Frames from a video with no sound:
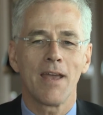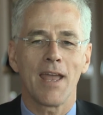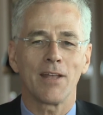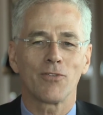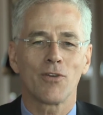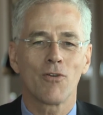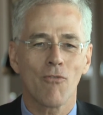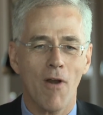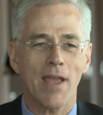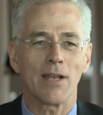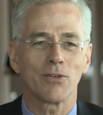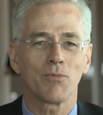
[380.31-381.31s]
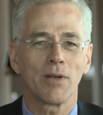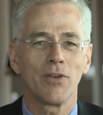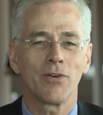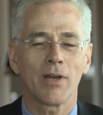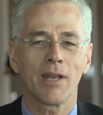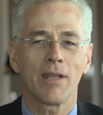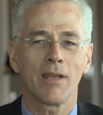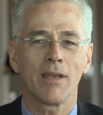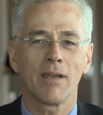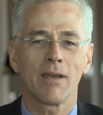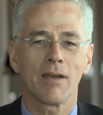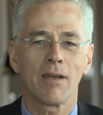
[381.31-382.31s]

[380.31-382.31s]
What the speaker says: it's great when you're getting